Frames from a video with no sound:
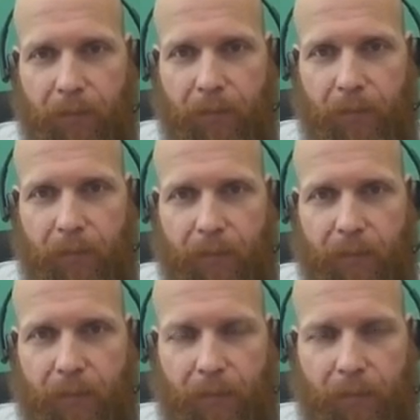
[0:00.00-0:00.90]

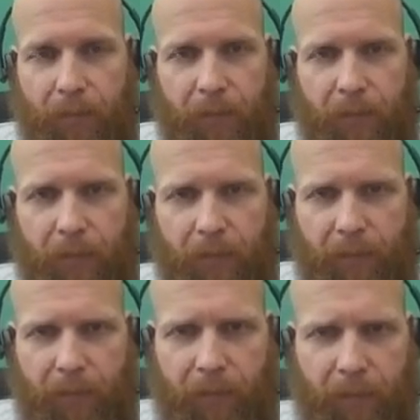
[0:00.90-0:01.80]

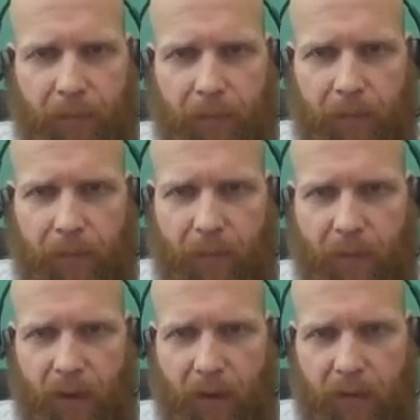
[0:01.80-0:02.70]

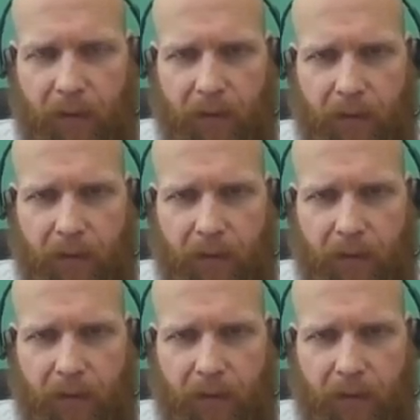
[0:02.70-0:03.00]
This person isn't speaking.